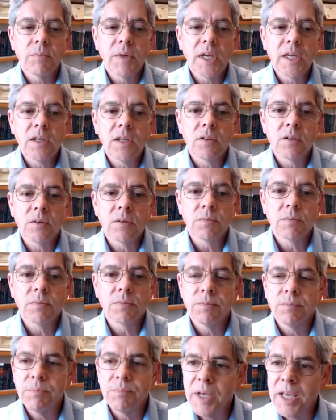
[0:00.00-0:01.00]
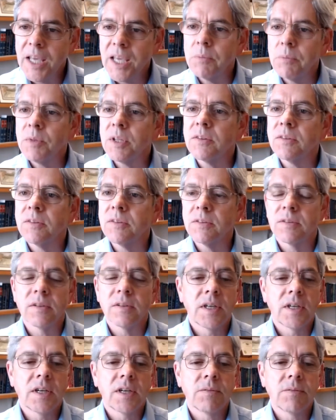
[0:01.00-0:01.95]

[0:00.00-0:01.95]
make your payments